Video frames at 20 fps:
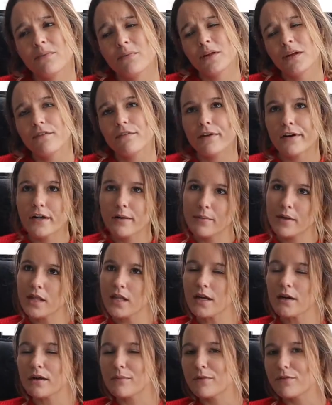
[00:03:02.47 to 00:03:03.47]
well, I've already been
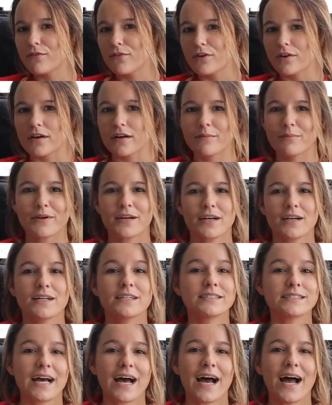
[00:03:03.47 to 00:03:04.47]
there before
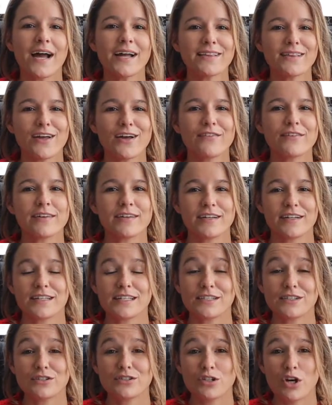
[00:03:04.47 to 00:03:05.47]
because I love
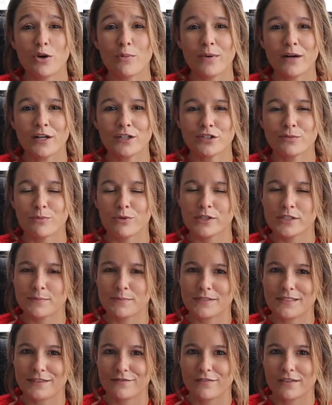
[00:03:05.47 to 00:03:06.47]
Italy so much, more
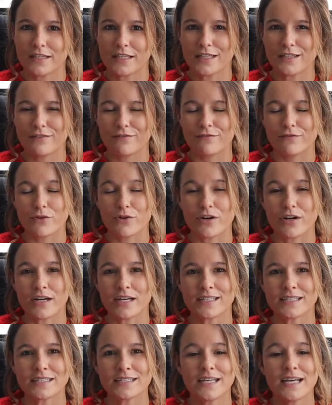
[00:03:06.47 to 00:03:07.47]
specifically
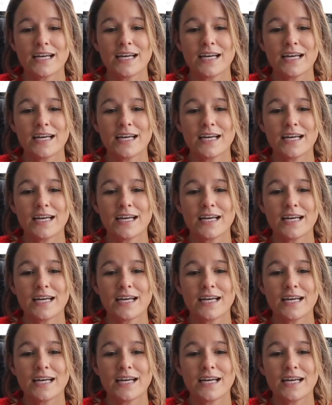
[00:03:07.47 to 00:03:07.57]
Florence